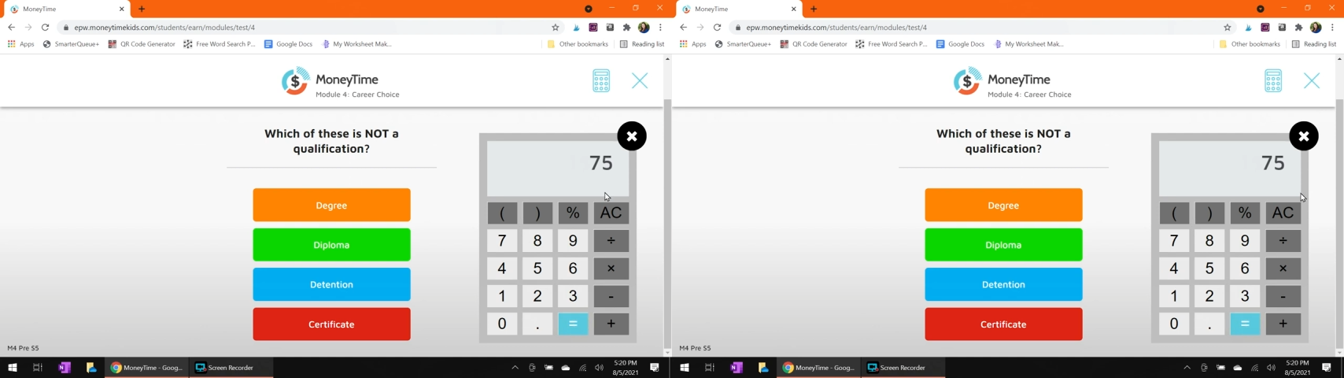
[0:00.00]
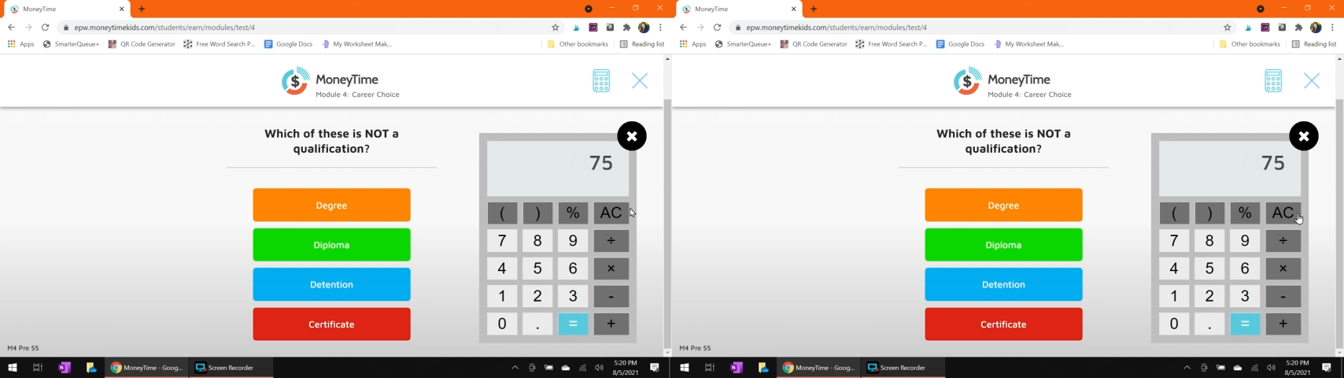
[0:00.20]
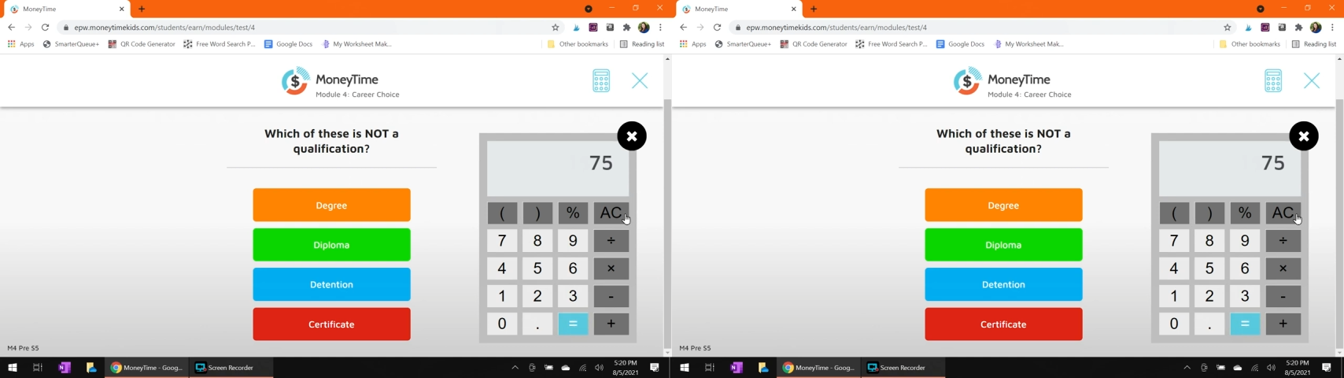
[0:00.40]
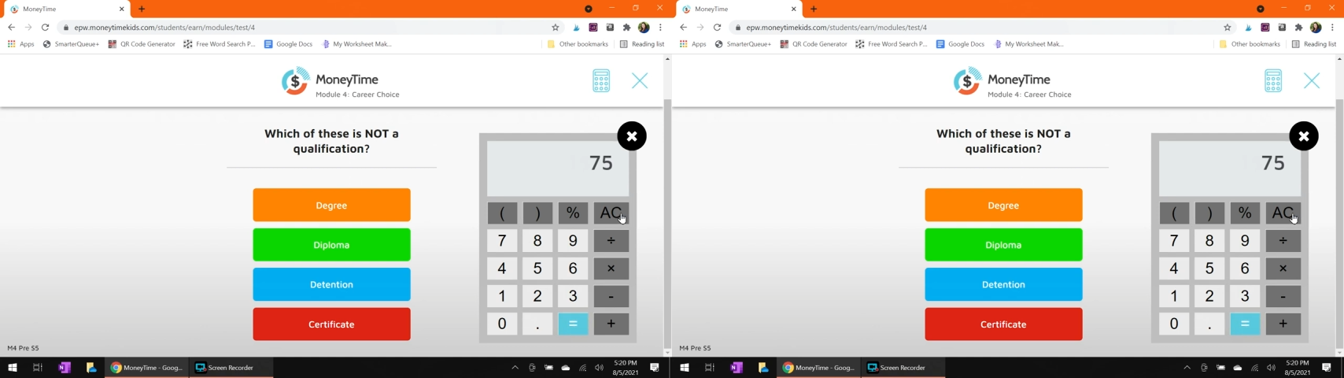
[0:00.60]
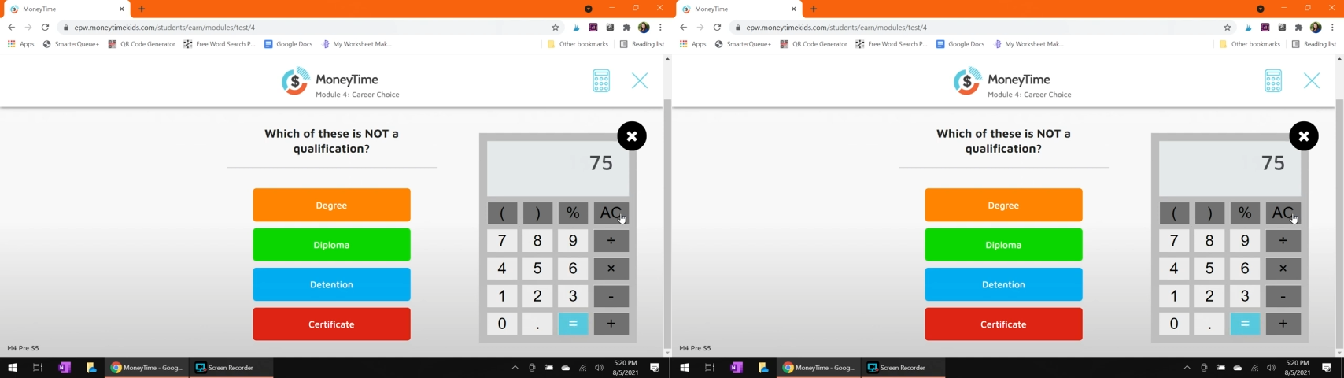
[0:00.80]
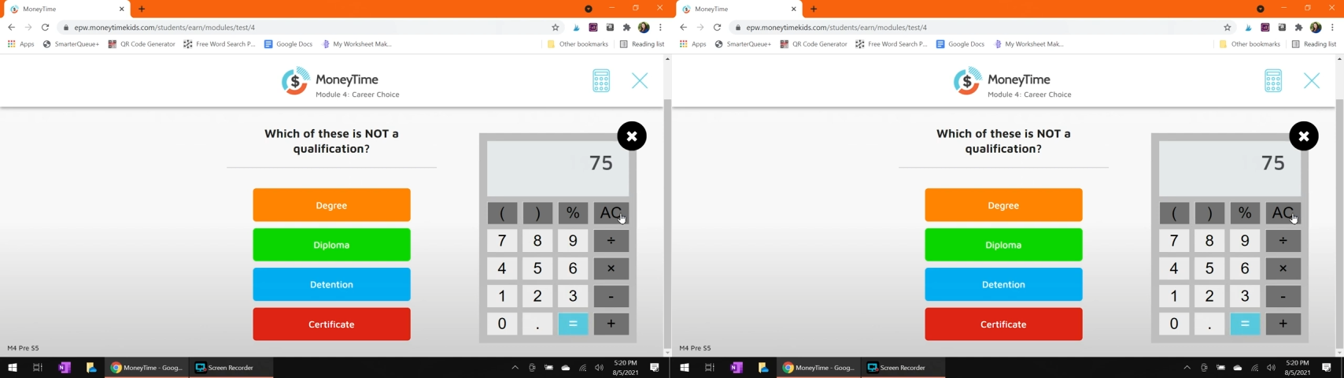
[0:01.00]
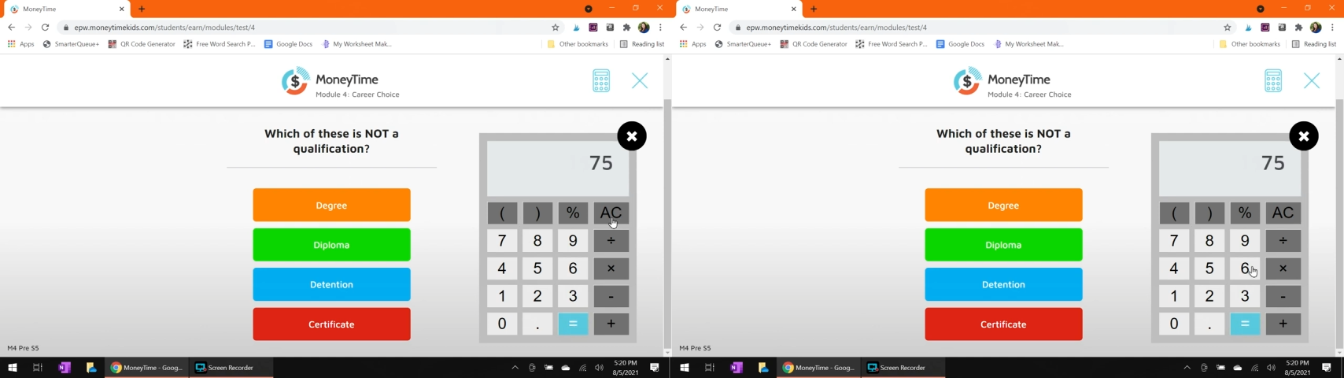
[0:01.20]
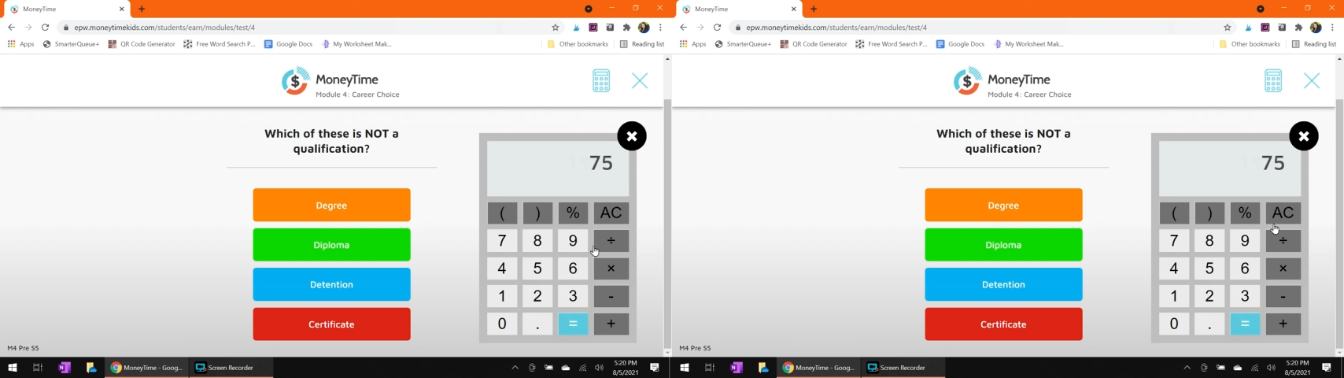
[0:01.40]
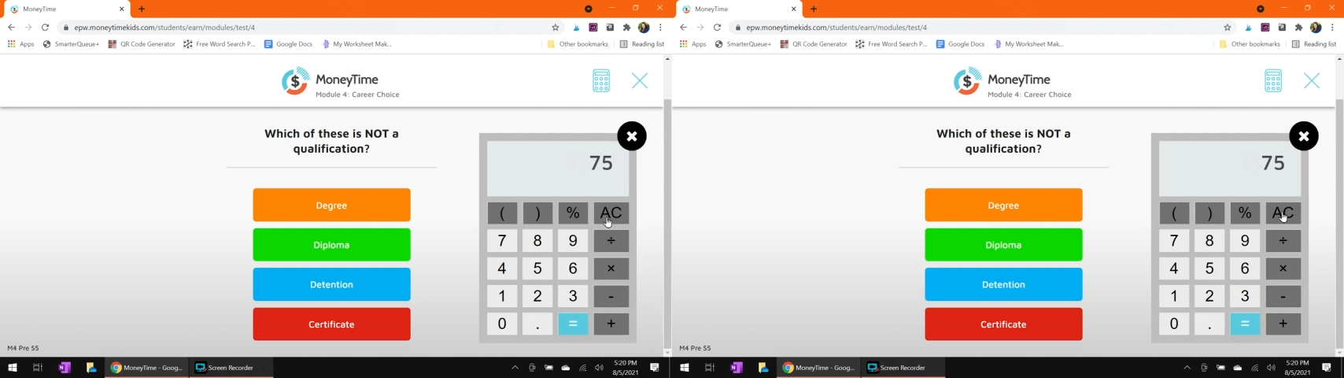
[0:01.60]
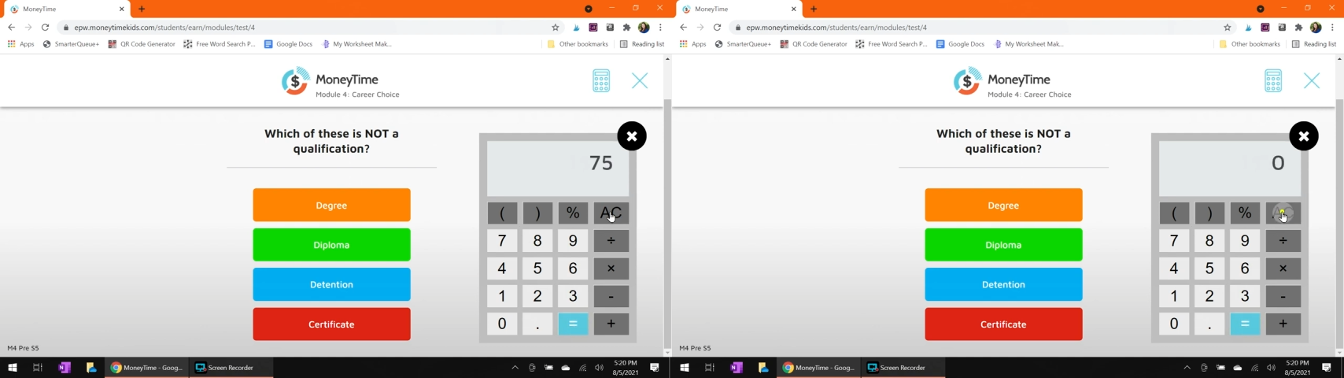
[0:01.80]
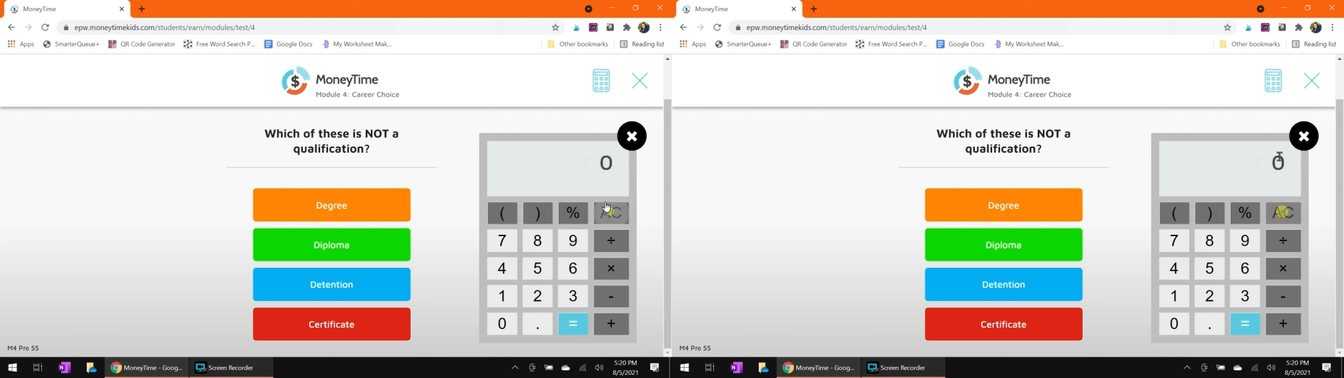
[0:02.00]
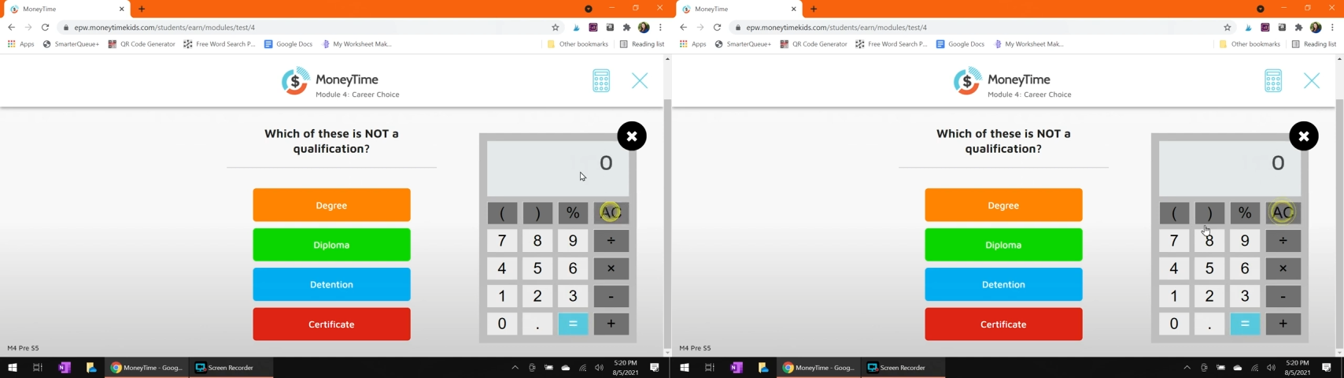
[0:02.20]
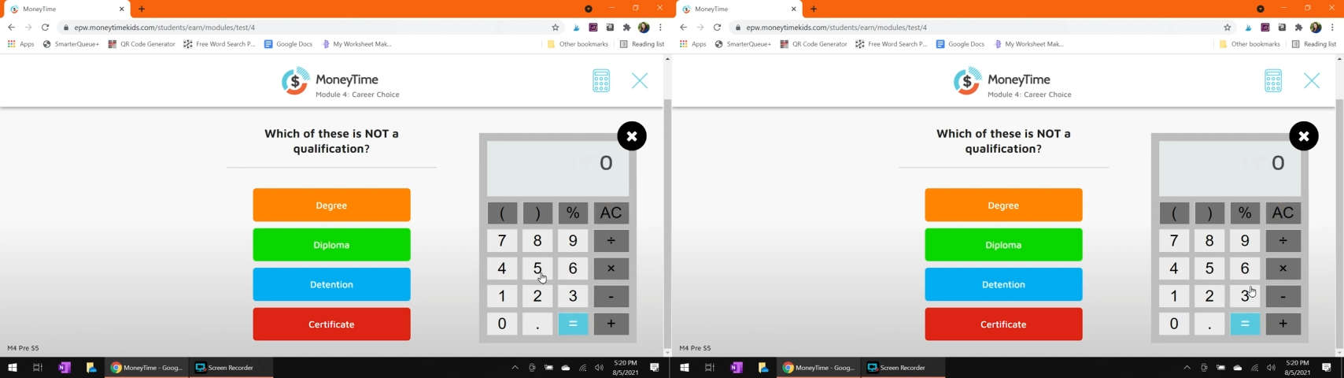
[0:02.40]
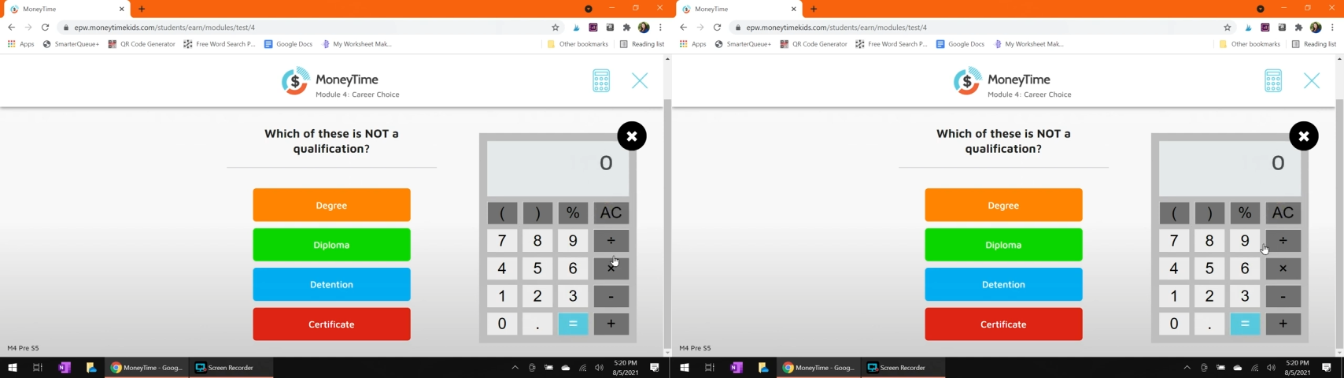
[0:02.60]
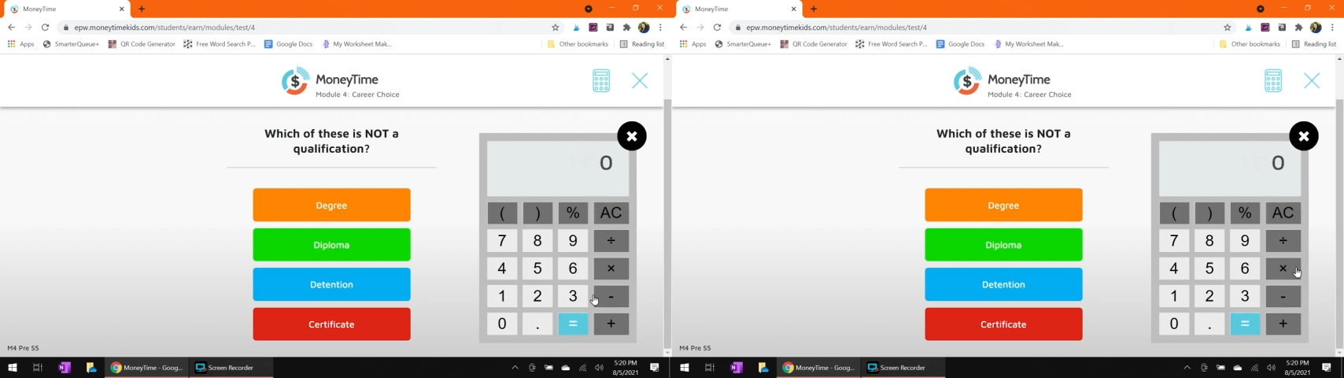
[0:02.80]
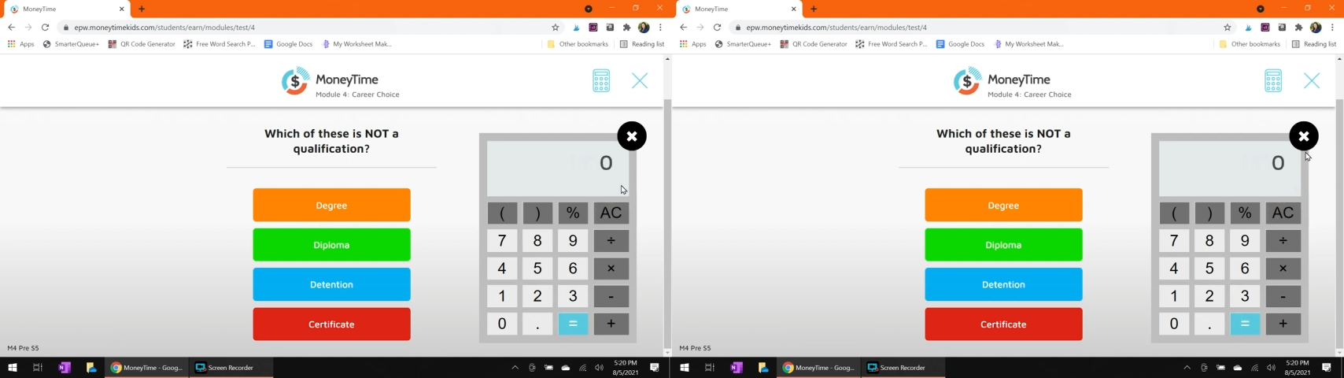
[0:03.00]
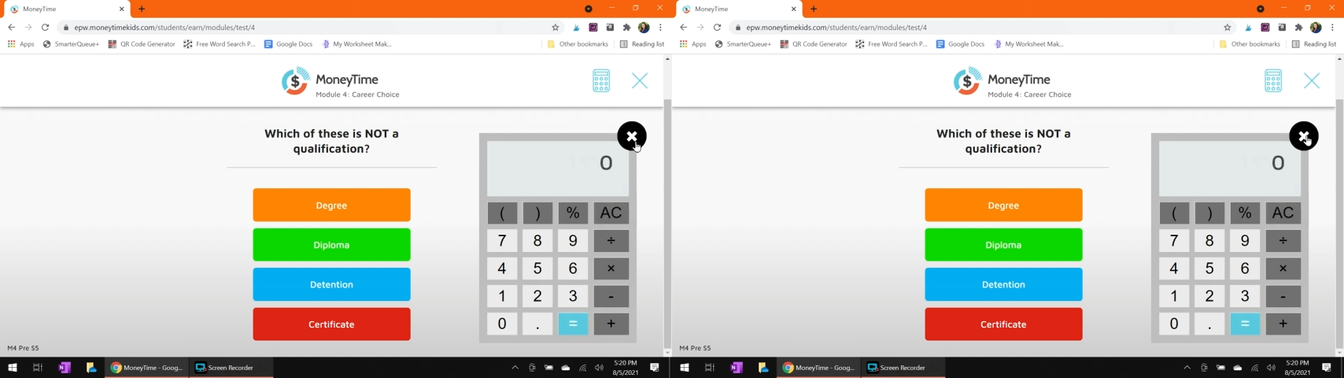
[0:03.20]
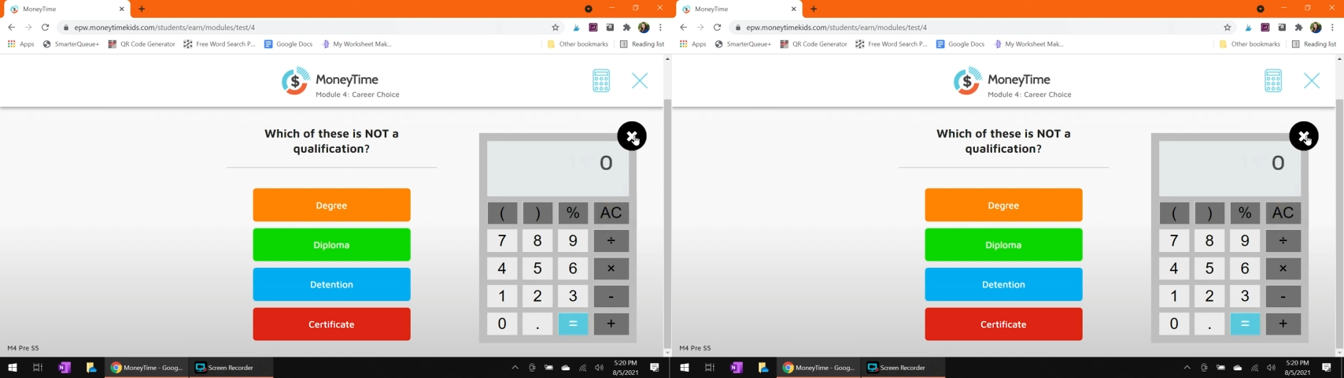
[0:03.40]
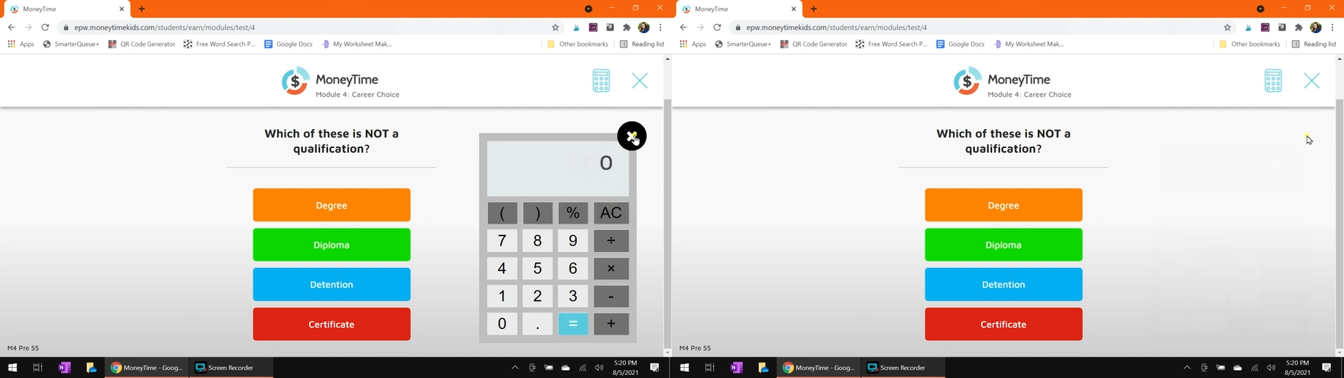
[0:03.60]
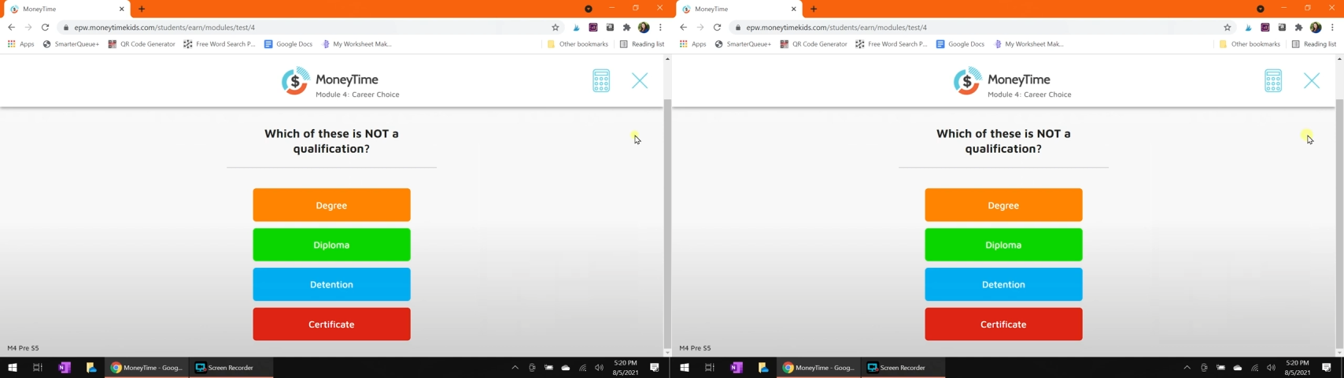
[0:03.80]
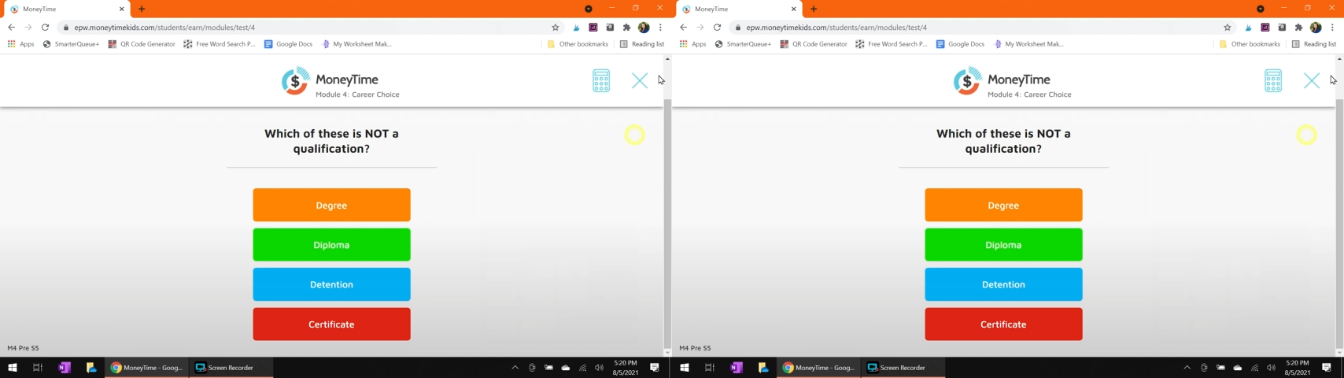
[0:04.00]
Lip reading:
No face is visible, so there are no lips to read.